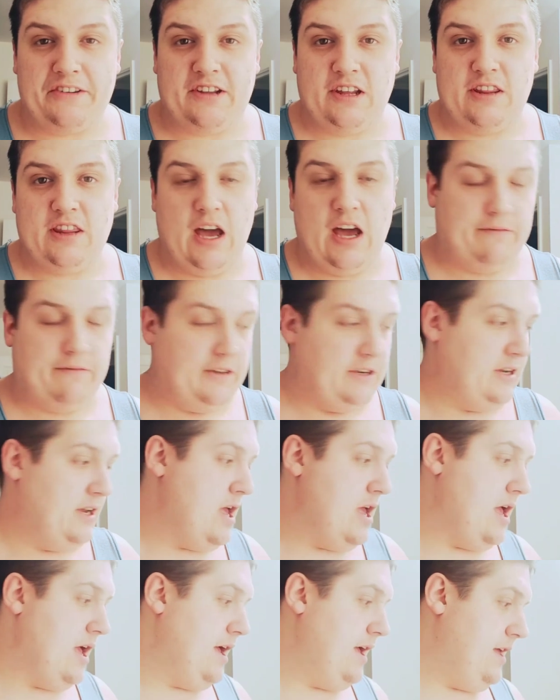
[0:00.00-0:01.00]
in the oven.
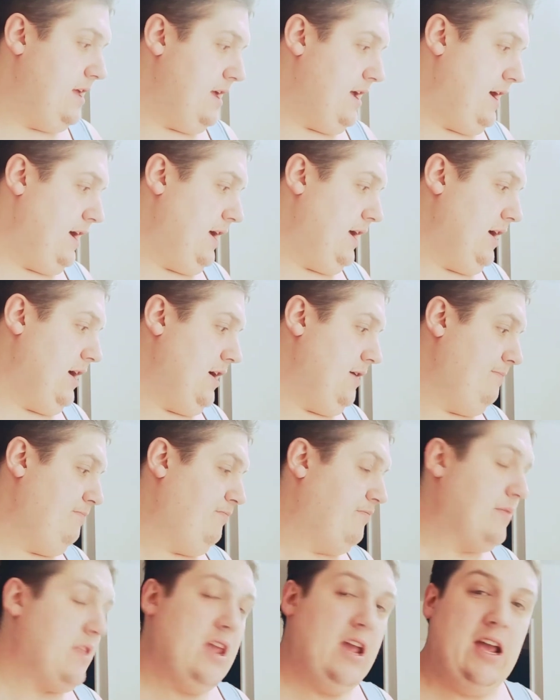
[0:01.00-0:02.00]

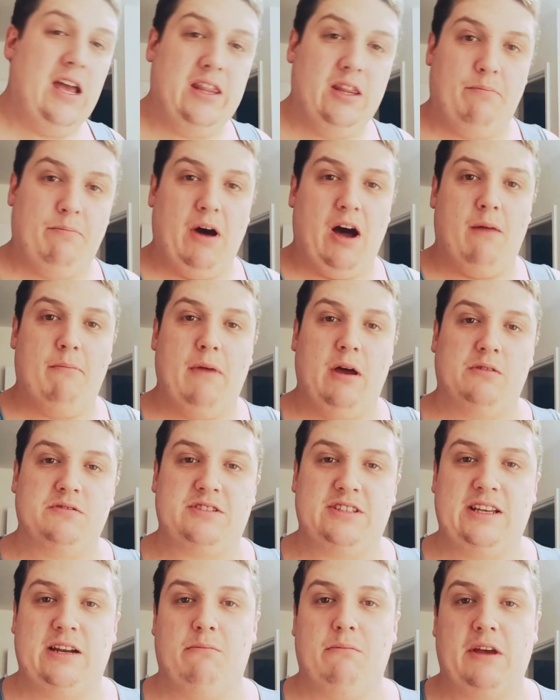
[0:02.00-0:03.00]
The butter melts in
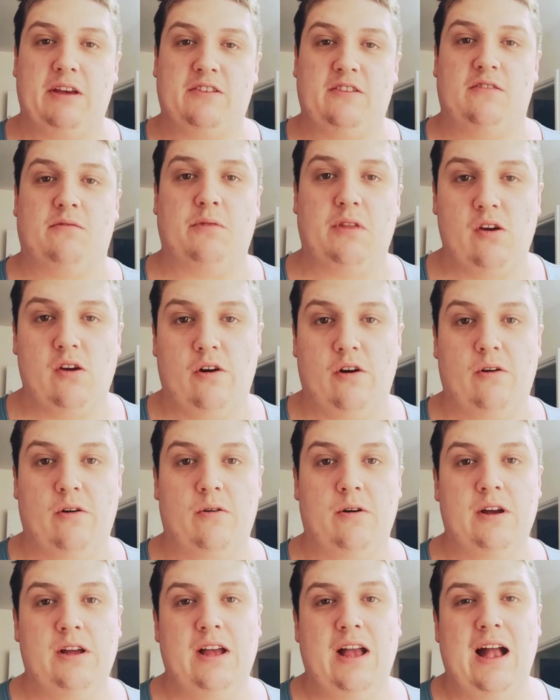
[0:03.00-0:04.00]
and mixes with the oil,
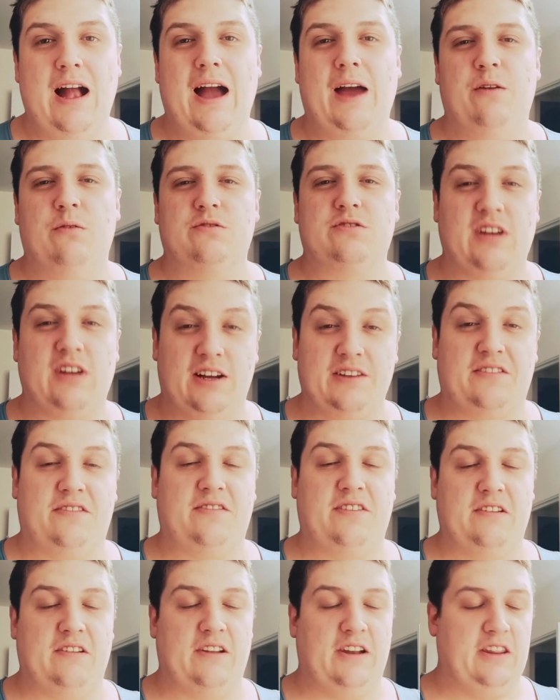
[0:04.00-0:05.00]
and it will start to
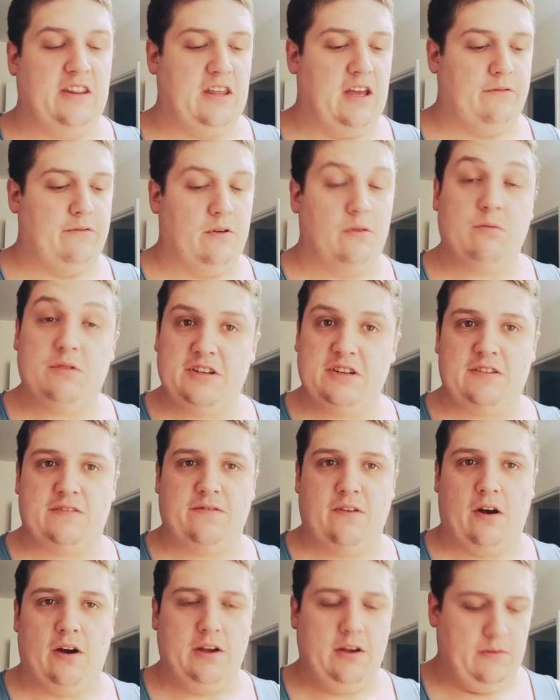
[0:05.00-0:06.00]
sizzle in the oven, which is
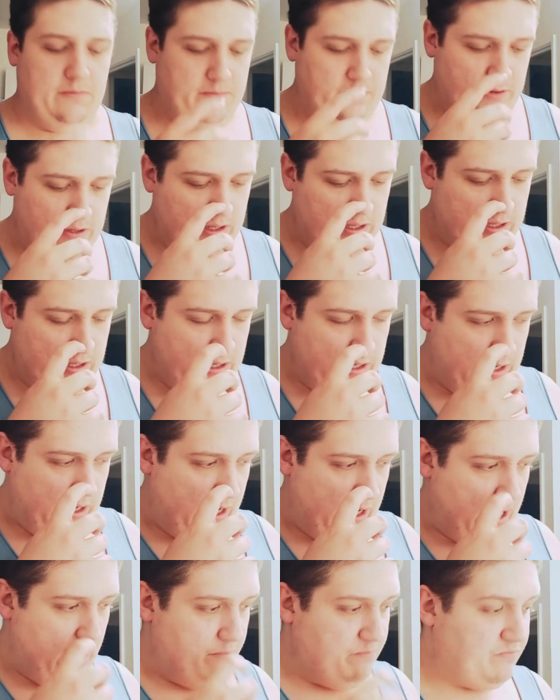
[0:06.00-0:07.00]
fine.
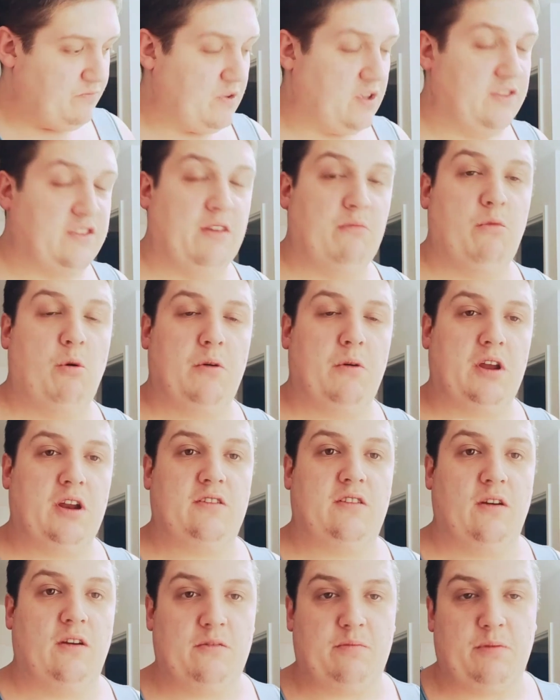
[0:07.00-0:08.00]
Because then what we're going
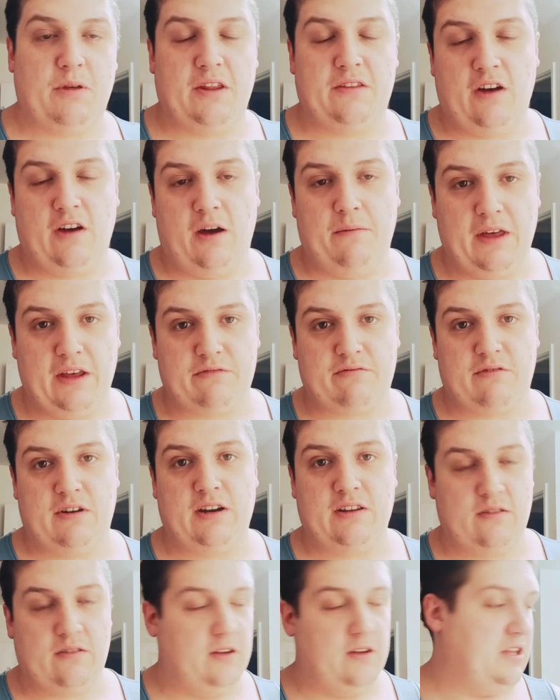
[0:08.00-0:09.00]
to do is, by the time that's ready
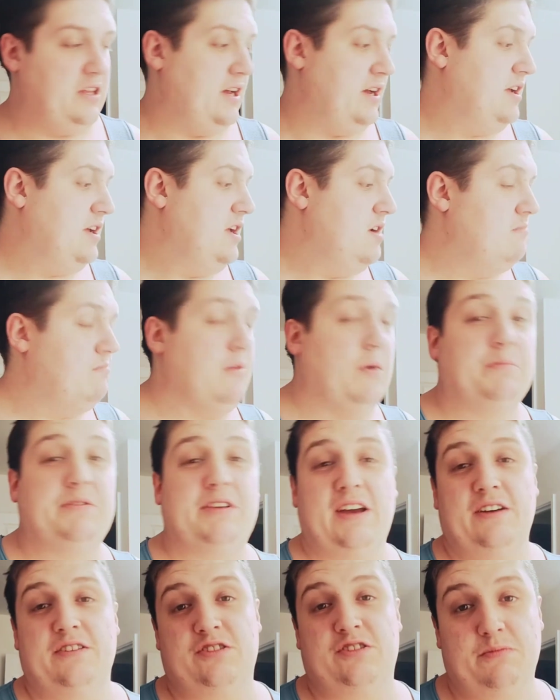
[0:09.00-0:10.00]
doing that, my
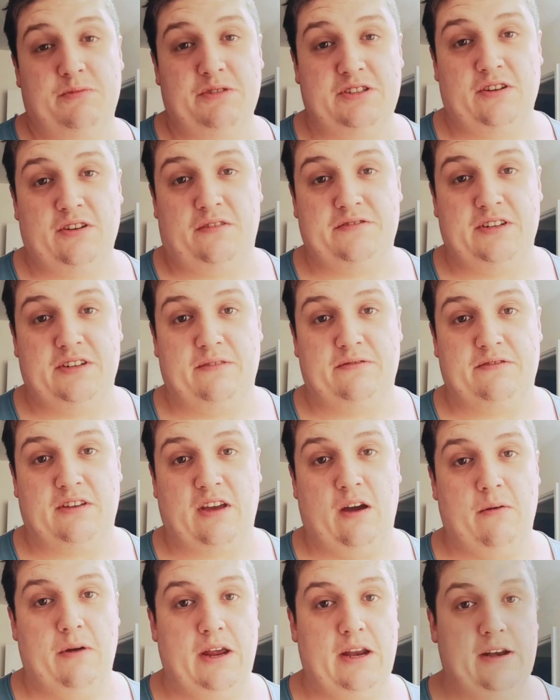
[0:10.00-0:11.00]
potatoes should be soft enough to
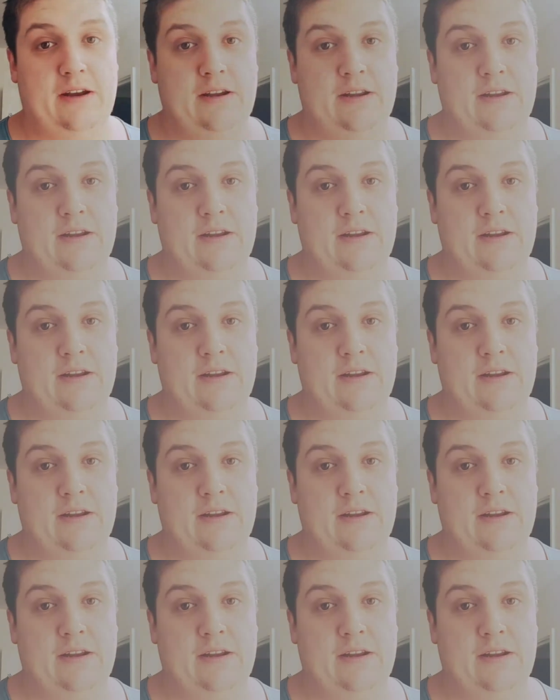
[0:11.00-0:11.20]
go in.